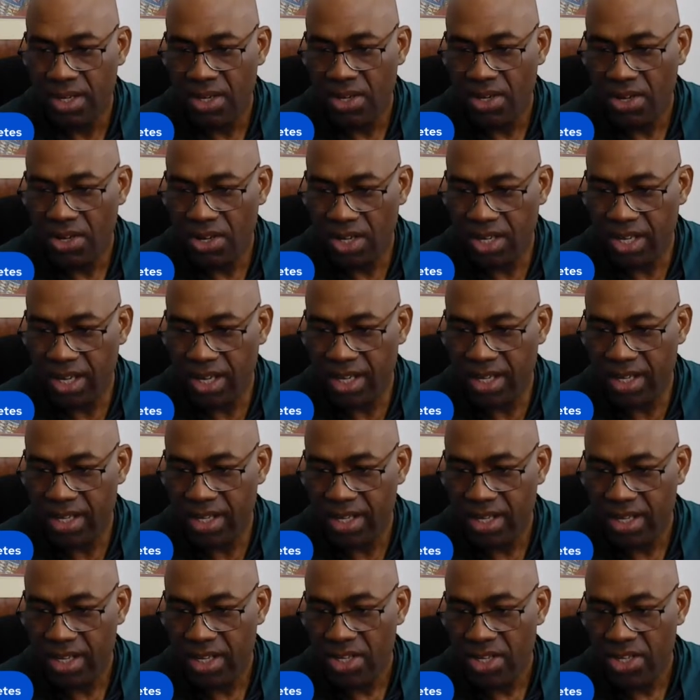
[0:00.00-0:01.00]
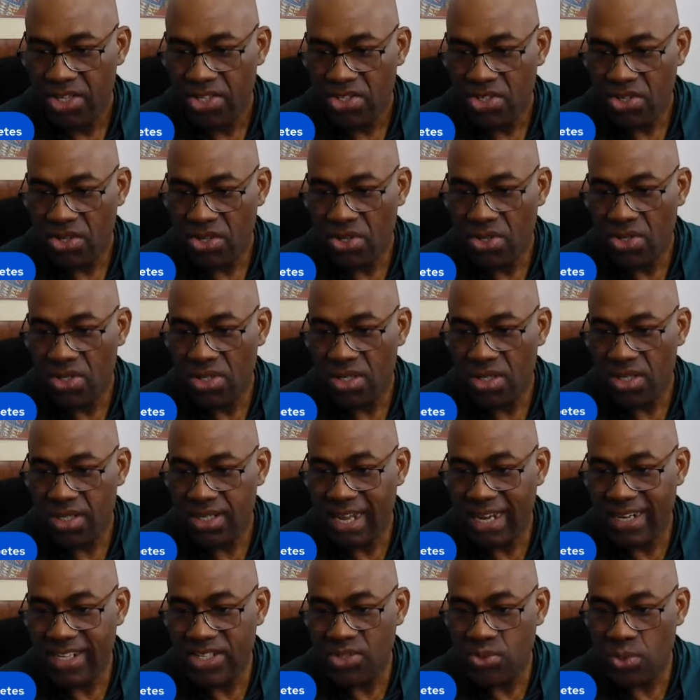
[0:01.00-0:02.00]
Okay, so
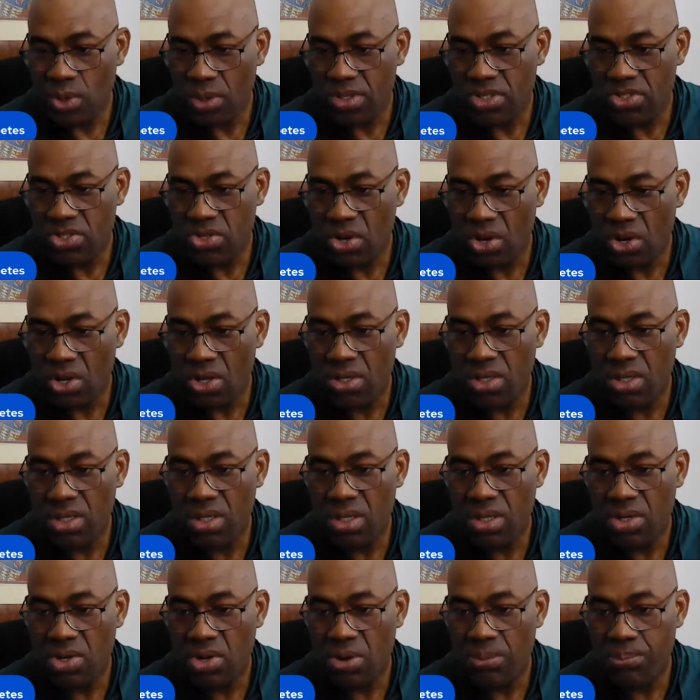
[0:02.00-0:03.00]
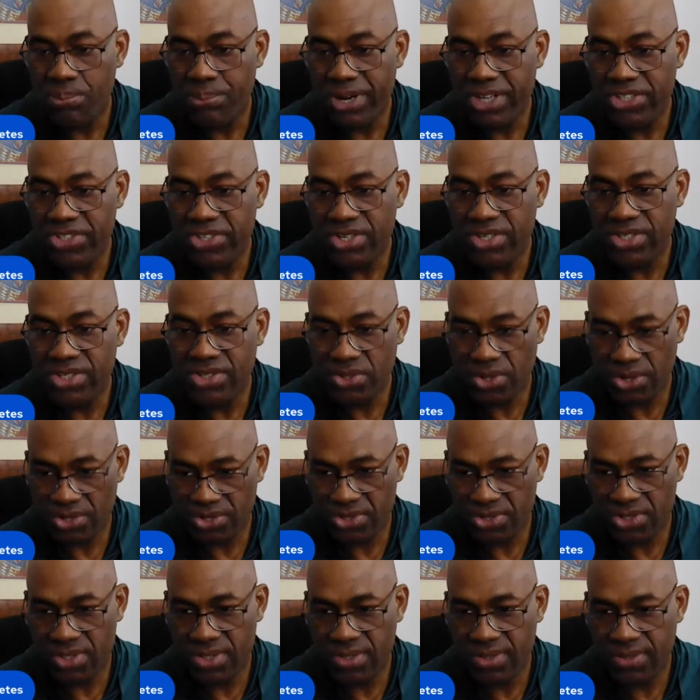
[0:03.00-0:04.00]
that is what is called compression
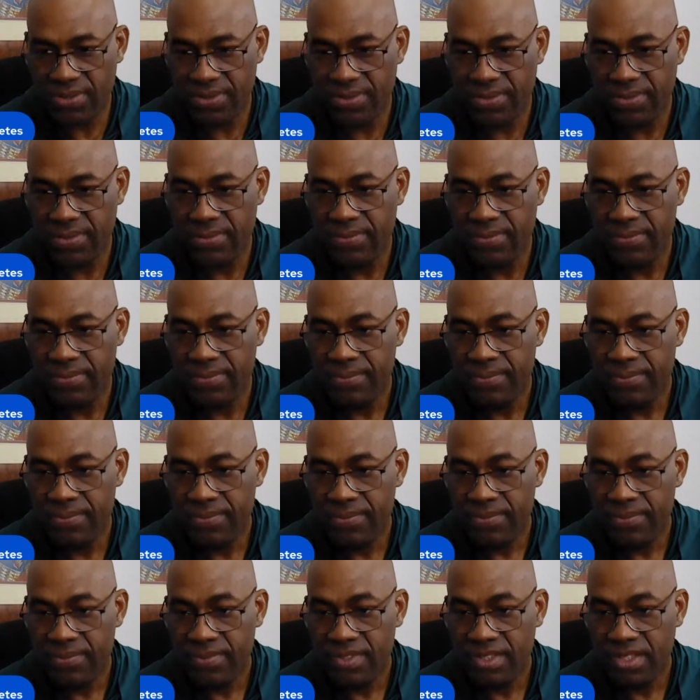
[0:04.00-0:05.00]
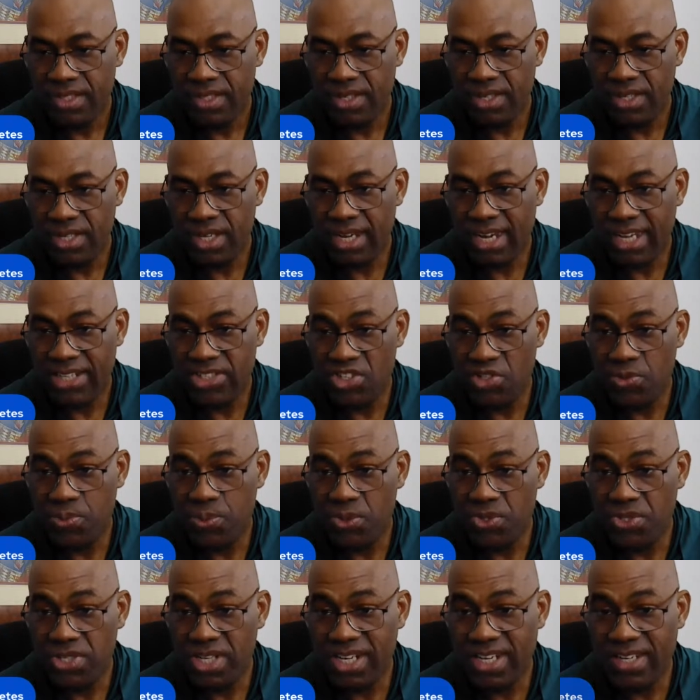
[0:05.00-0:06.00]
socks. Okay, I just
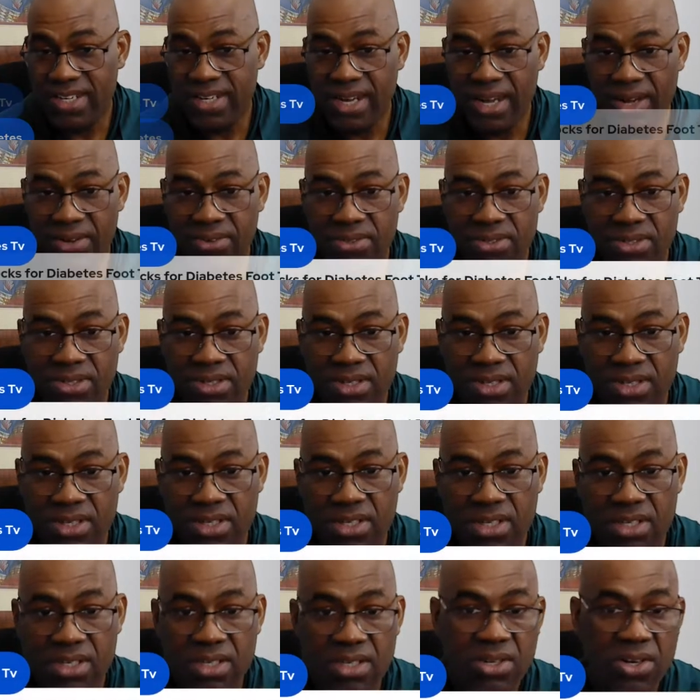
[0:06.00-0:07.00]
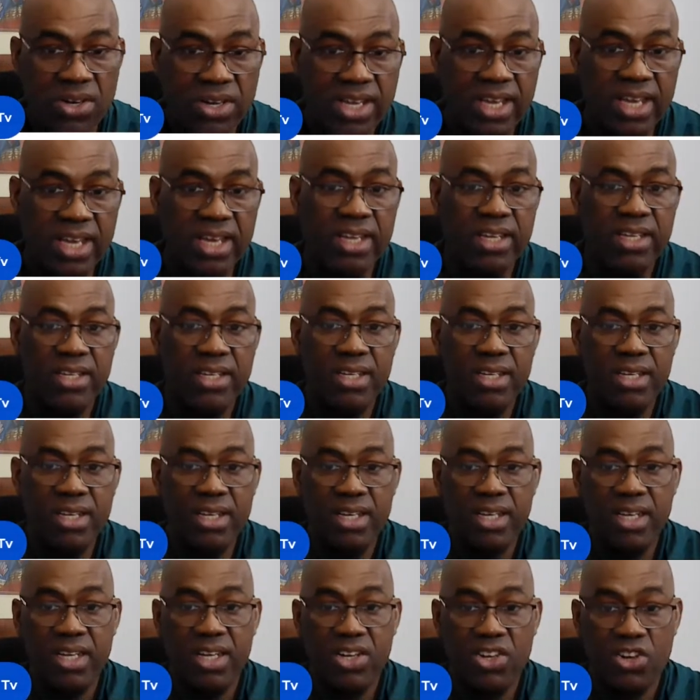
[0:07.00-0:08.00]
posted it now. Okay,
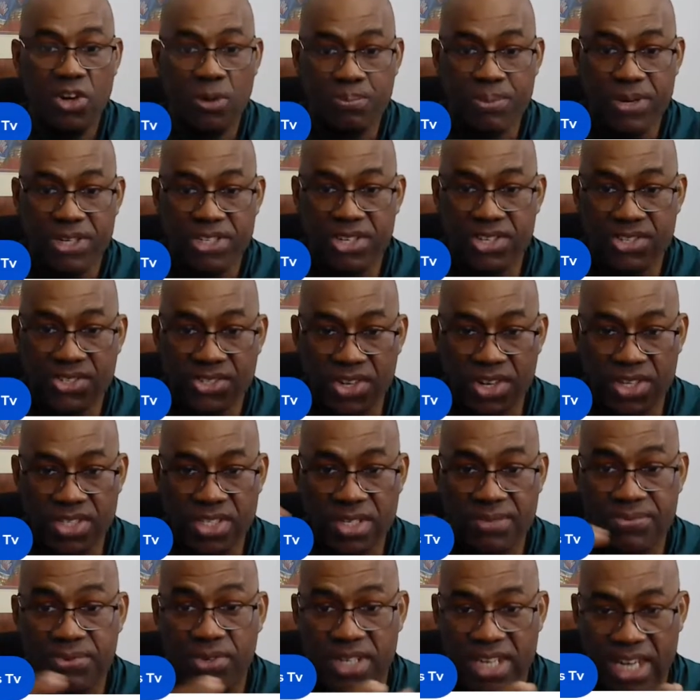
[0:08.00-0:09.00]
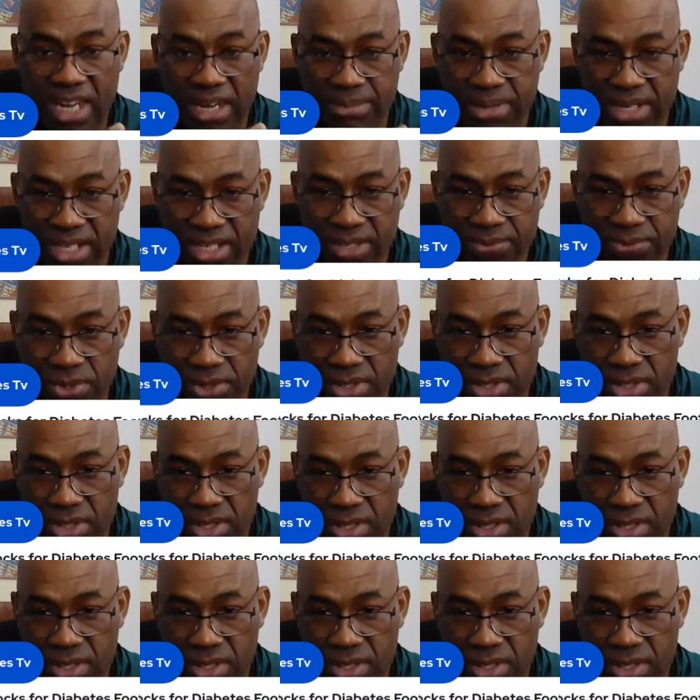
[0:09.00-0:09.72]
compression socks for diabetics foot.